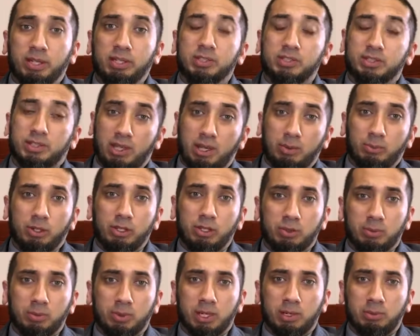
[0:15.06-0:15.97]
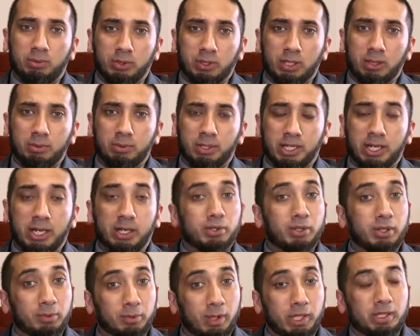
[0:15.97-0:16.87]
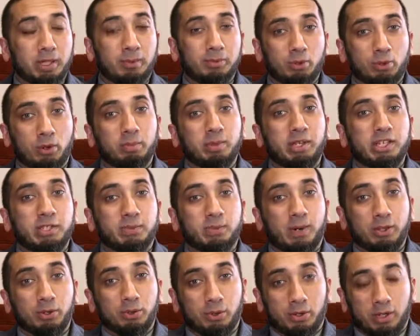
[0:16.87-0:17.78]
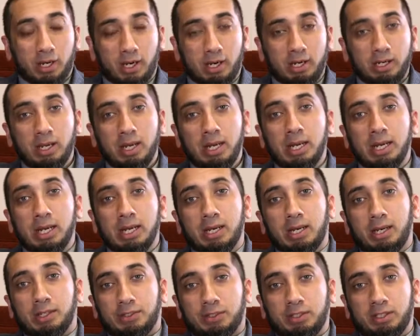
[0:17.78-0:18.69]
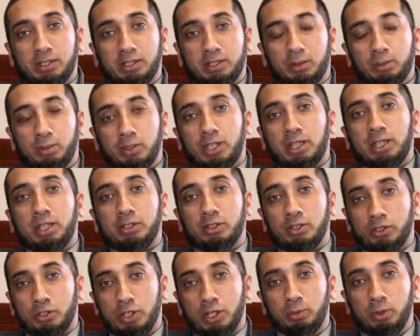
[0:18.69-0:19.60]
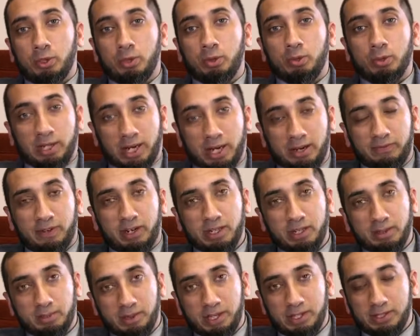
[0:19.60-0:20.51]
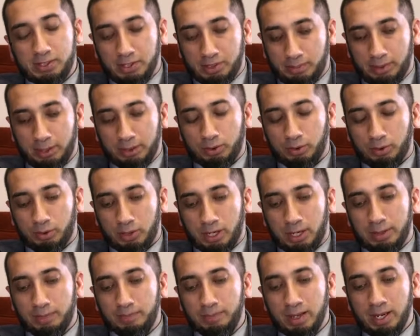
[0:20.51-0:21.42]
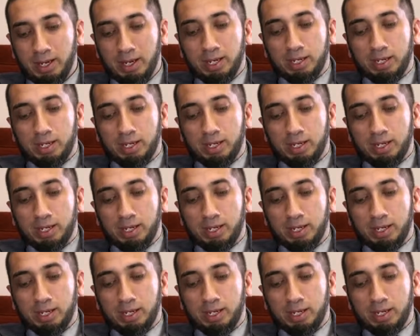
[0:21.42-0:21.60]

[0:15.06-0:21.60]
ajma'in. Assalamu alaikum wa rahmatullahi wa barakatuh, and welcome to Amazed by the Quran, a series in which I'd like to share with you what I find amazing about the Quran.